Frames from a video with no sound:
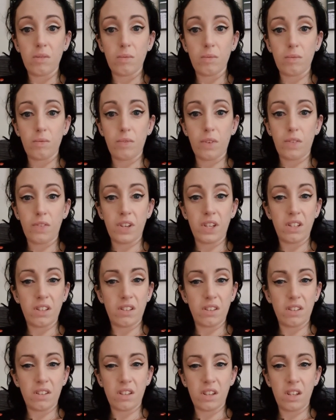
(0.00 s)
15,
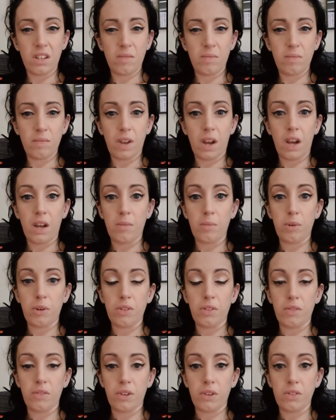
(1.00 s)
16. I had both
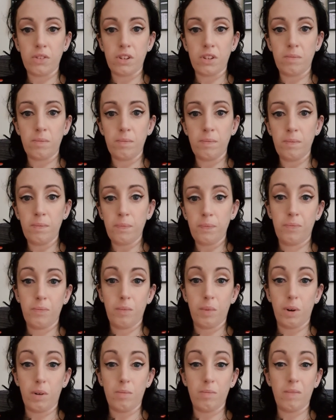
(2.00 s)
of those done,
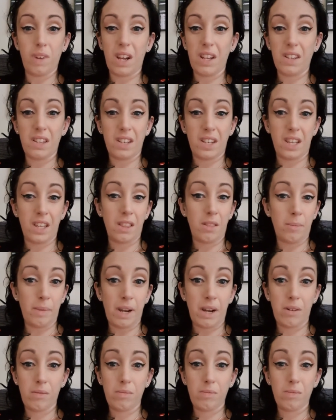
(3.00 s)
but I had to take them
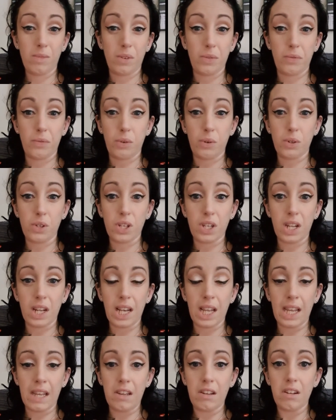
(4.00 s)
out,
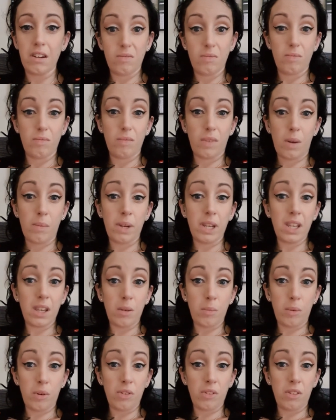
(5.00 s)
unfortunately. I might get
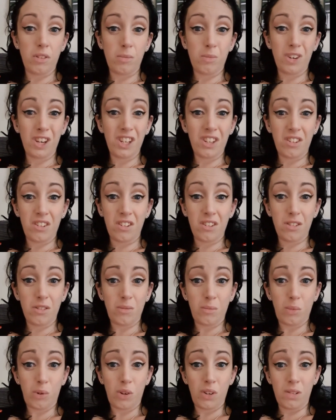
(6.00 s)
both of them redone at some
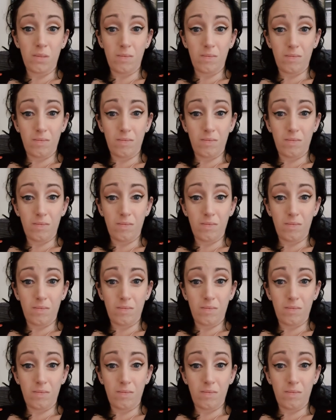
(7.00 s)
point.